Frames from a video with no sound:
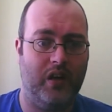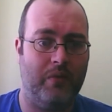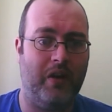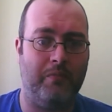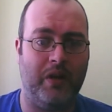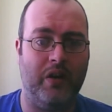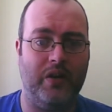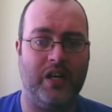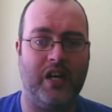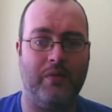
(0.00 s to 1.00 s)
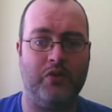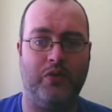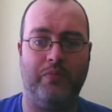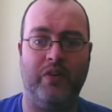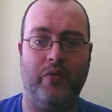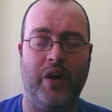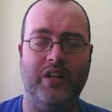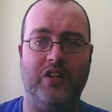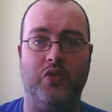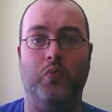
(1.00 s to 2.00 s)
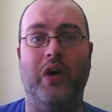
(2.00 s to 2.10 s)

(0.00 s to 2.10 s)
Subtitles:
I may have been out and the damage would have been horrendous.